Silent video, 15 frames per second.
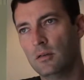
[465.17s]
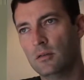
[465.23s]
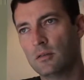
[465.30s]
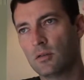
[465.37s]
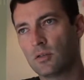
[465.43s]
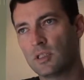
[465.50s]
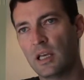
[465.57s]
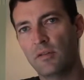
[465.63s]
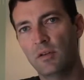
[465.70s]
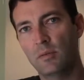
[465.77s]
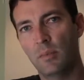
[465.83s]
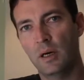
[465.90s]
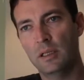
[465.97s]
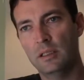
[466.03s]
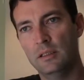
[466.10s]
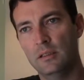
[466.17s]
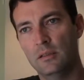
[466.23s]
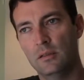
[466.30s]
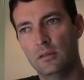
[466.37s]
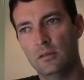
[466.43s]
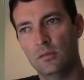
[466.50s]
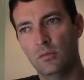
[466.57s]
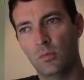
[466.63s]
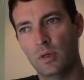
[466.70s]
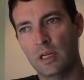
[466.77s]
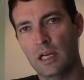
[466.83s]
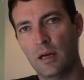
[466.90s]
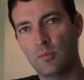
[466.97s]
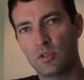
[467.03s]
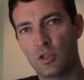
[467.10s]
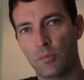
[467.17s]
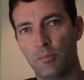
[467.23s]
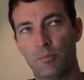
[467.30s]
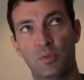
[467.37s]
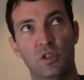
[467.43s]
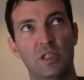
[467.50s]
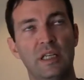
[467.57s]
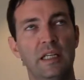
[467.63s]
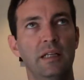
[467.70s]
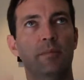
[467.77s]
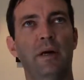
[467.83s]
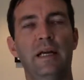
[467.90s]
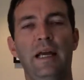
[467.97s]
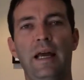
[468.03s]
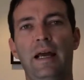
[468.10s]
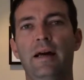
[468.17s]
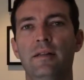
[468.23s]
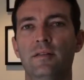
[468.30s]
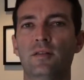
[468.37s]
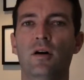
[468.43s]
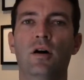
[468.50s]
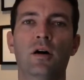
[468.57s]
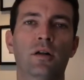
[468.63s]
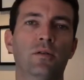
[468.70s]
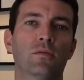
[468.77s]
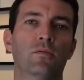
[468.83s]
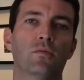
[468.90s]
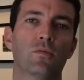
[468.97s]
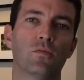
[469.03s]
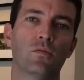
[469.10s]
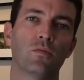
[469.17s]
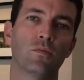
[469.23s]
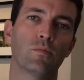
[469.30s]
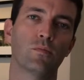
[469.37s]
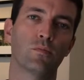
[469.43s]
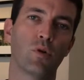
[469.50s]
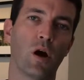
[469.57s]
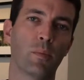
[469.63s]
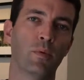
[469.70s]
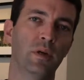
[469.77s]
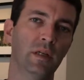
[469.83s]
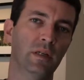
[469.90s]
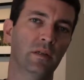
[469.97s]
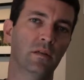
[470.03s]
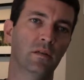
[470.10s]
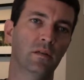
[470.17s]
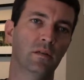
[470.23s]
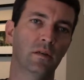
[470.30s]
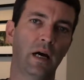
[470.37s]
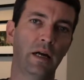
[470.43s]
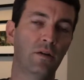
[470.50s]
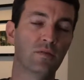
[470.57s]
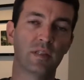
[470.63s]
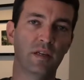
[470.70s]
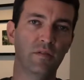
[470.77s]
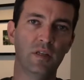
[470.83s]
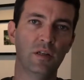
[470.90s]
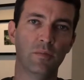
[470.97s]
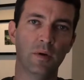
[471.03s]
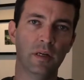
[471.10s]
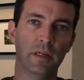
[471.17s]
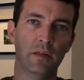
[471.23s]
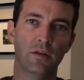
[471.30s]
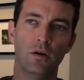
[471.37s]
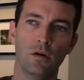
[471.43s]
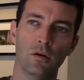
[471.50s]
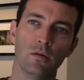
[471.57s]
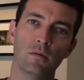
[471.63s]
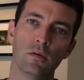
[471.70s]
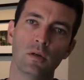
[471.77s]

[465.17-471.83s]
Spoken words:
so saving money, when it comes to getting my hands on property, I don't save any money at all.